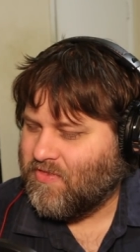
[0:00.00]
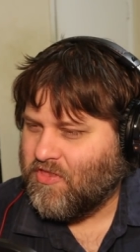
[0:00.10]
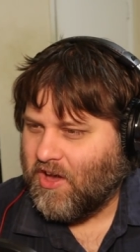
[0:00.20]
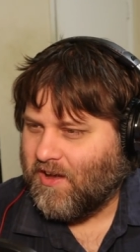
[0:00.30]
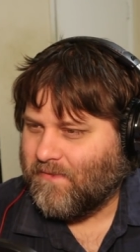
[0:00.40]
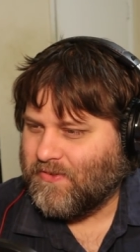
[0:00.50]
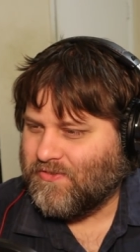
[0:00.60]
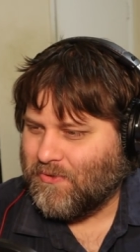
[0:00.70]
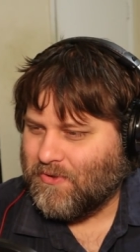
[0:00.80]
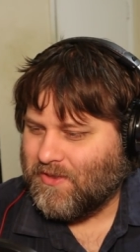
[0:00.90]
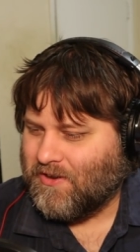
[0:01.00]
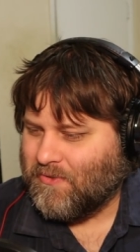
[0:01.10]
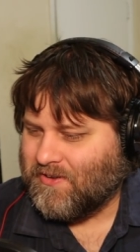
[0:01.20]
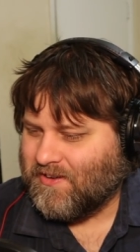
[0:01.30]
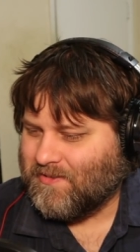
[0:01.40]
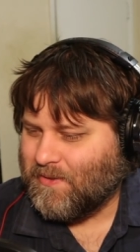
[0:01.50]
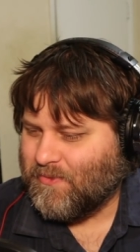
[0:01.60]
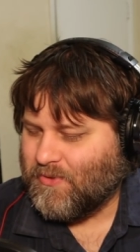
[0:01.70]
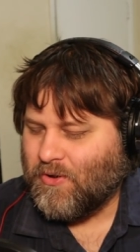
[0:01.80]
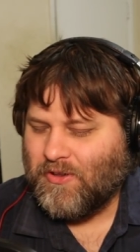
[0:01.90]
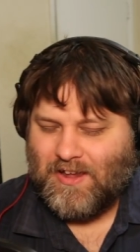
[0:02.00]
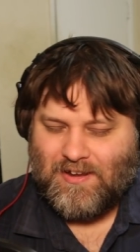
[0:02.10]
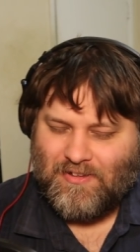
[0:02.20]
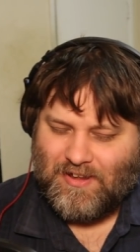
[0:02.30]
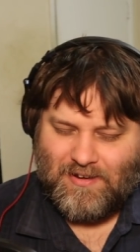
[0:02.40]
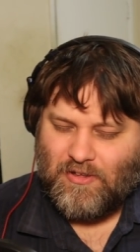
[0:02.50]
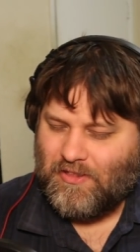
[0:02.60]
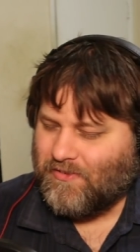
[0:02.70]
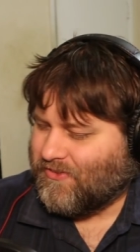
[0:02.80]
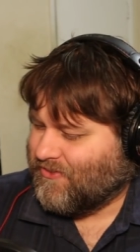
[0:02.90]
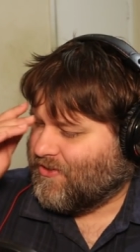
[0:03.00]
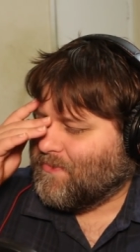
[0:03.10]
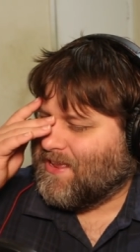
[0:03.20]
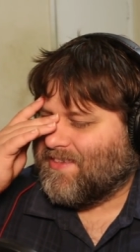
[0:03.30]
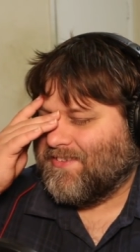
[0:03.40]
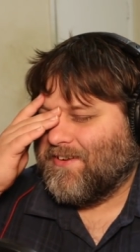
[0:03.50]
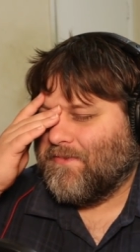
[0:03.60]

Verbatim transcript: The office it's door me. that no one Stop fighting. Hold on, hold on, hold on. There's so many things here.